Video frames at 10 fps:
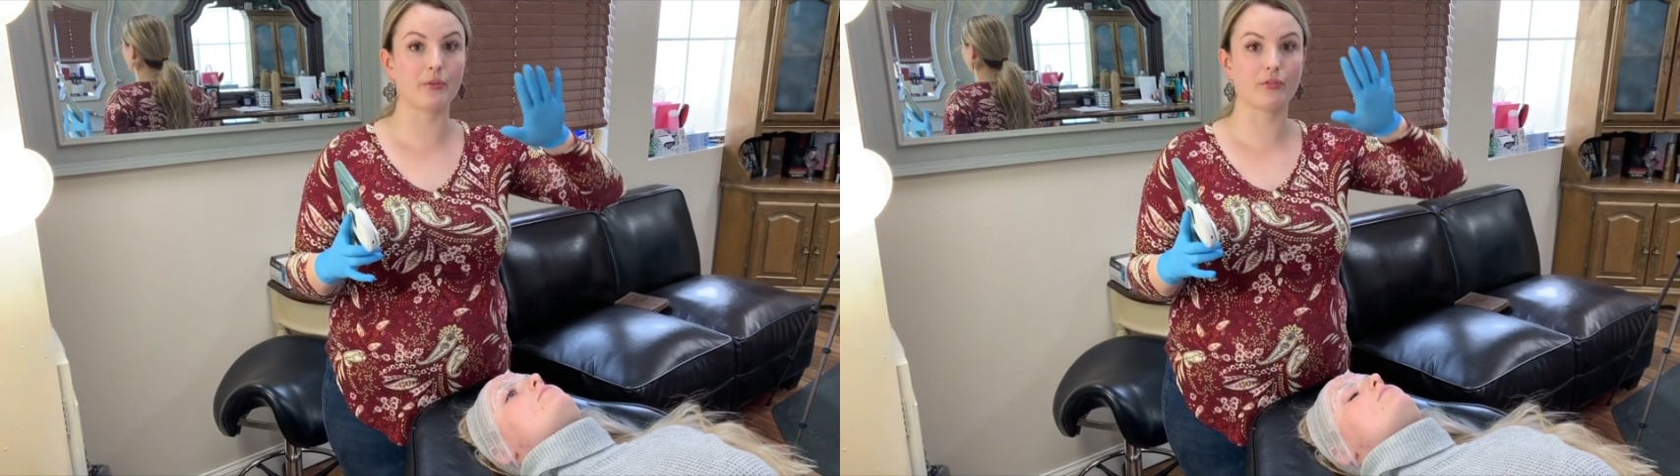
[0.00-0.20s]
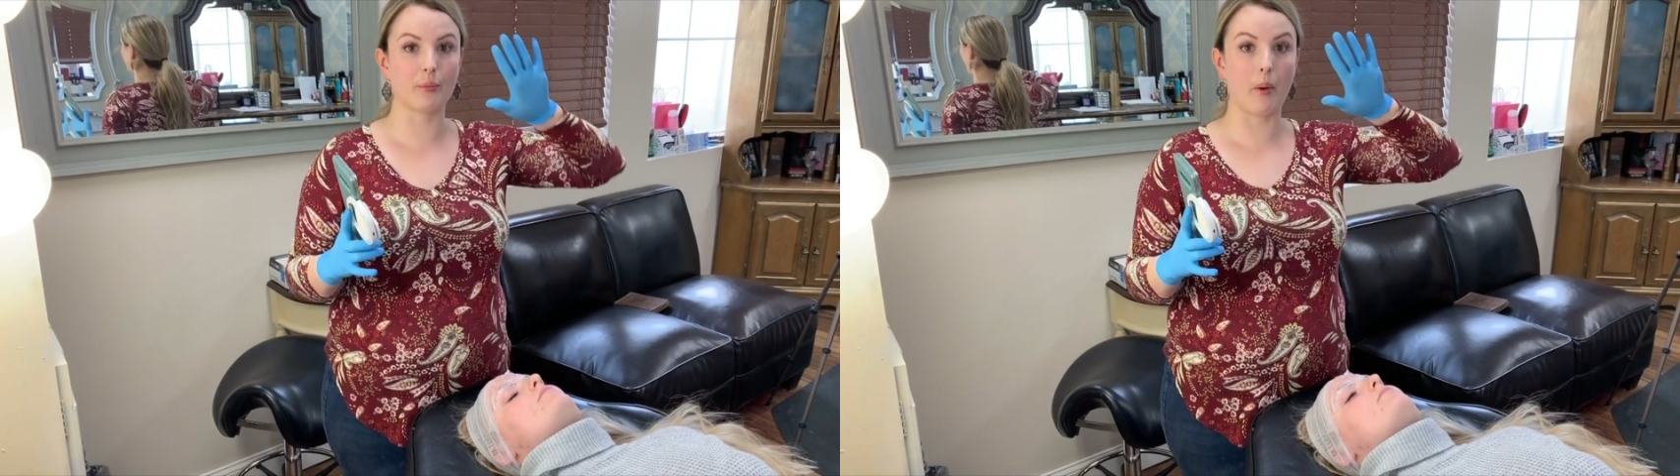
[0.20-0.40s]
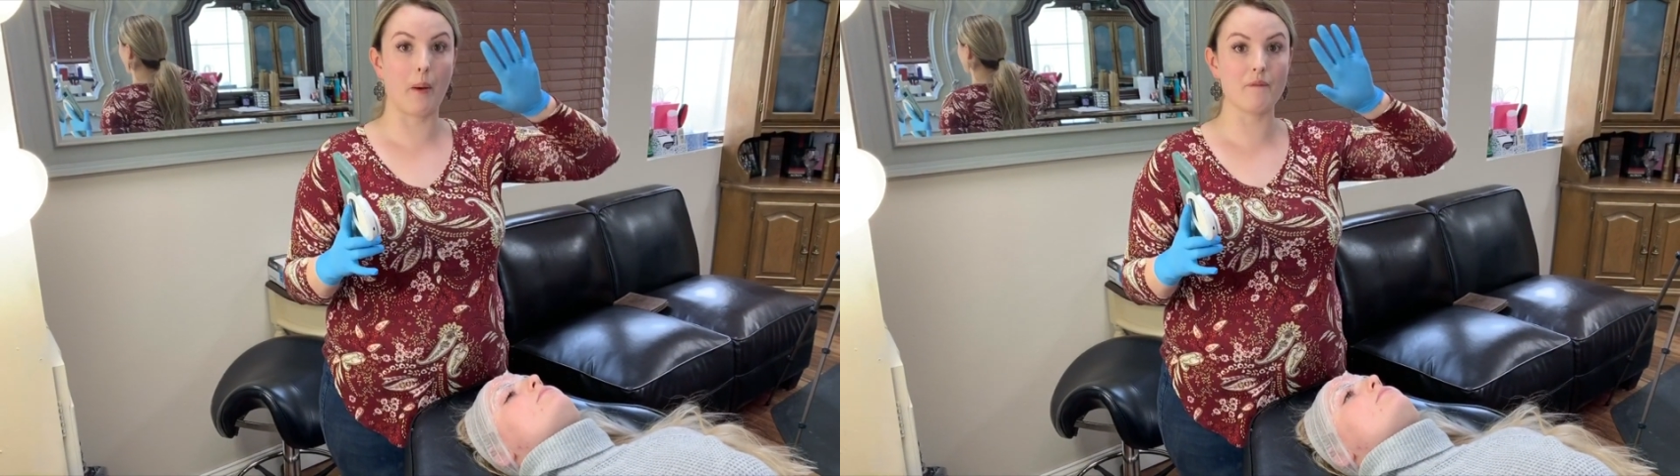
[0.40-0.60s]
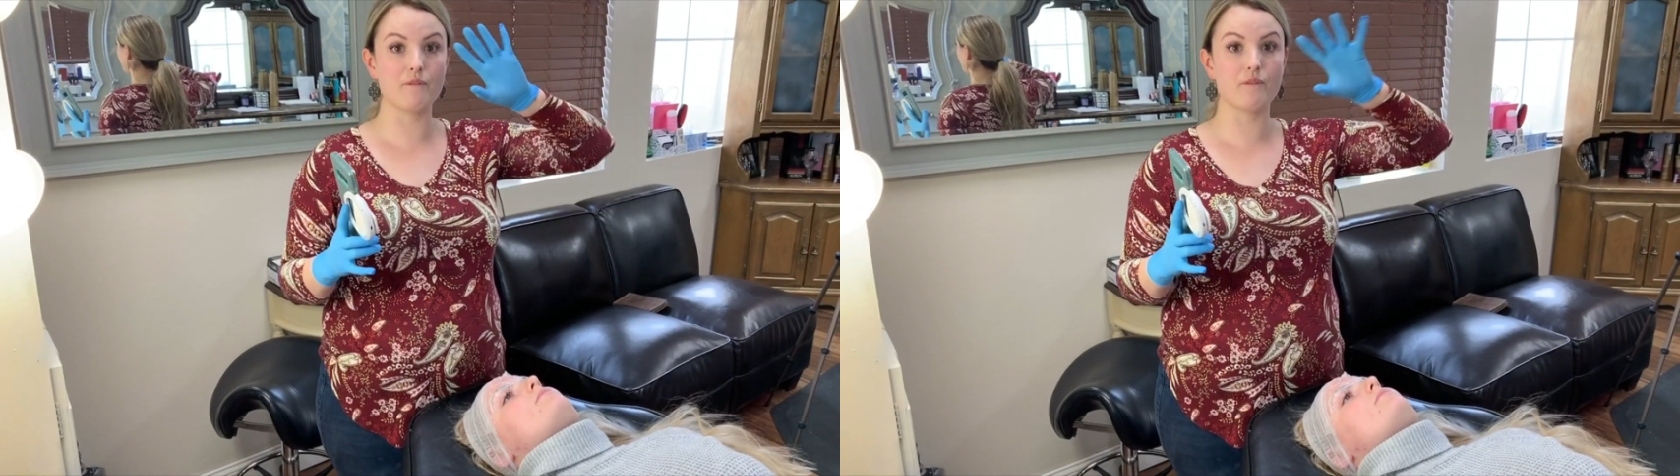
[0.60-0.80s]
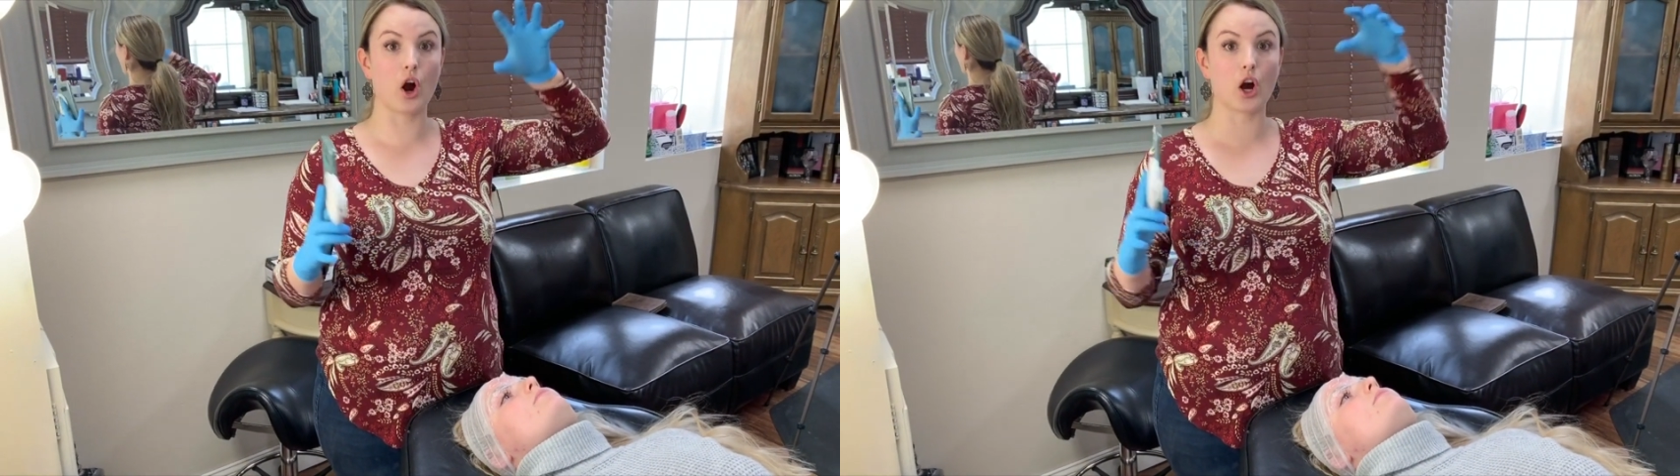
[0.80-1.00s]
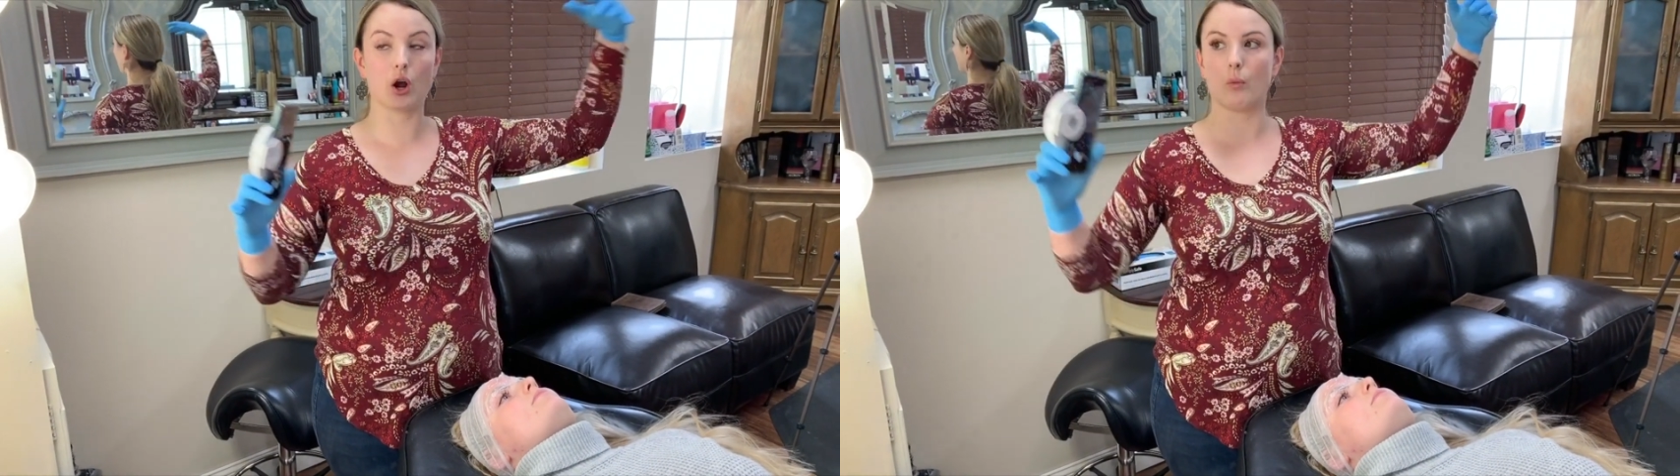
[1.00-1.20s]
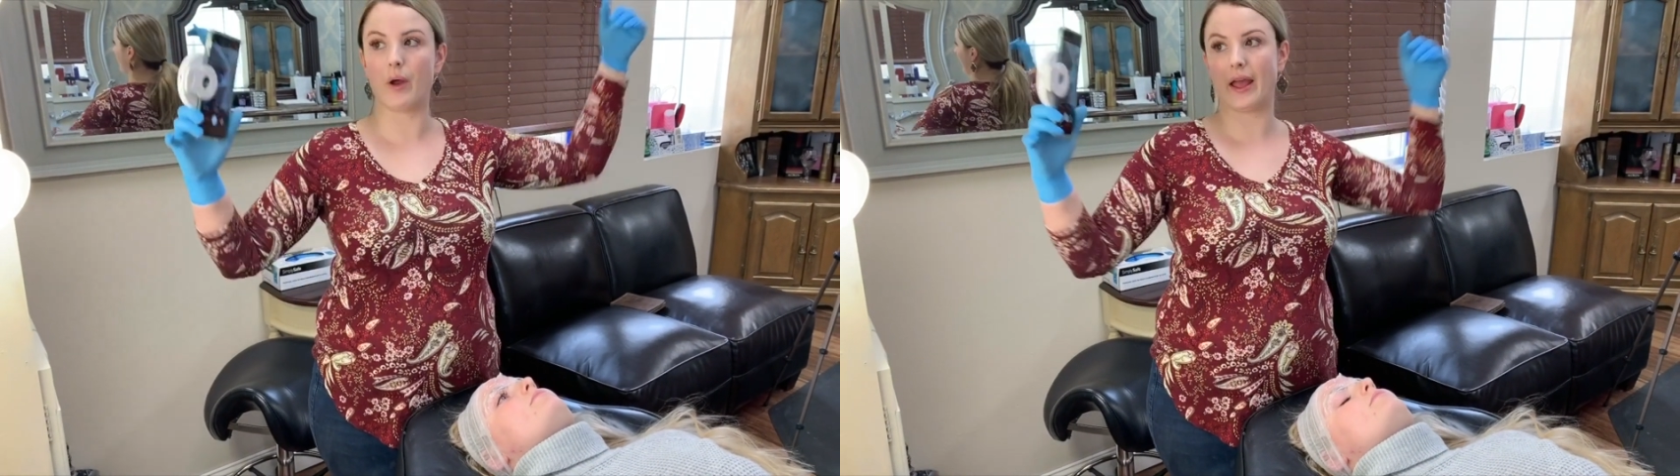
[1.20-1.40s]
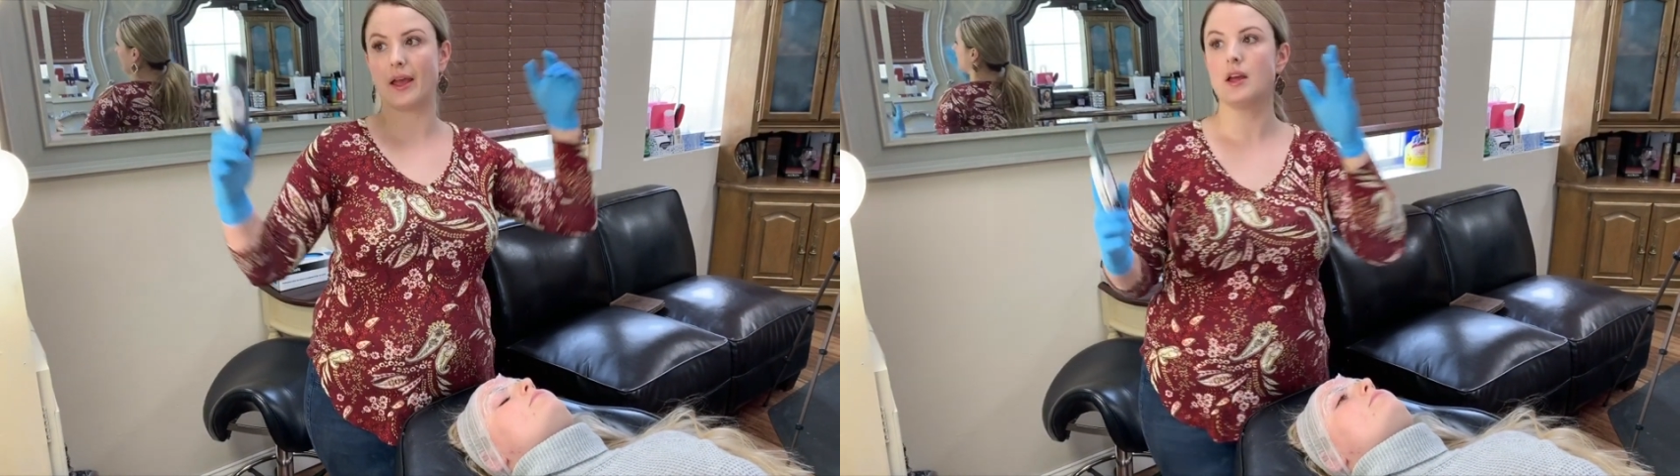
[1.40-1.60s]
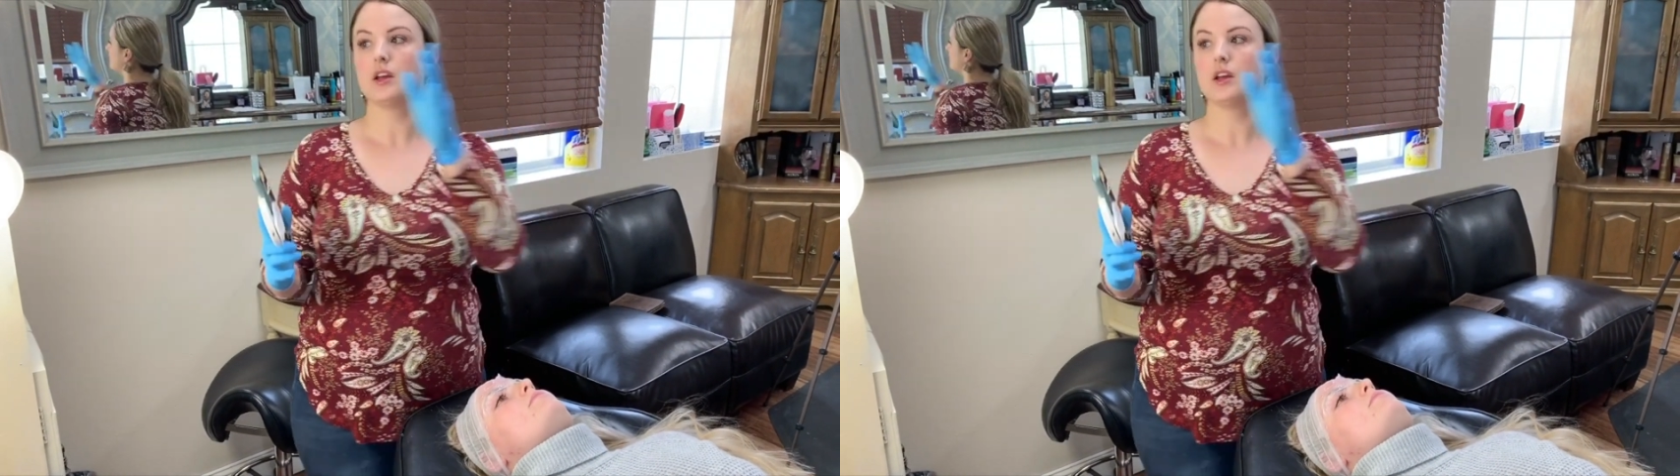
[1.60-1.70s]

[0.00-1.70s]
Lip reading: but from far away.